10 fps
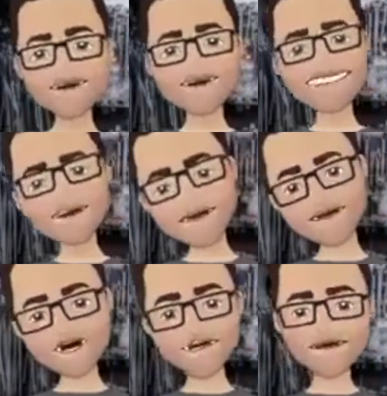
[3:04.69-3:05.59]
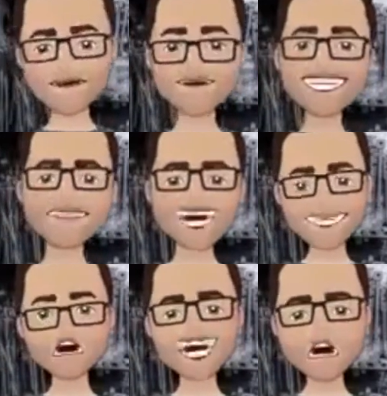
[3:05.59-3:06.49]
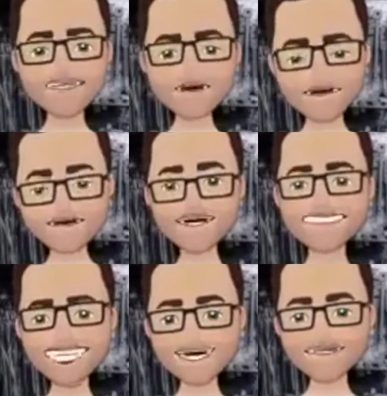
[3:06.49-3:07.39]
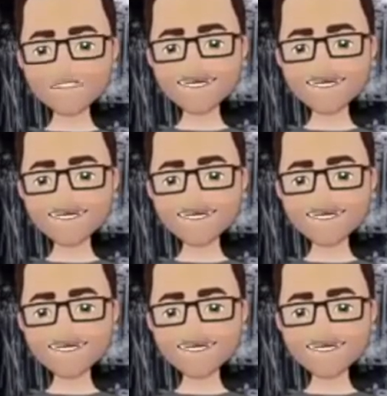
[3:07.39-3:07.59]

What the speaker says: turning on heating, opening doors, that kind of thing.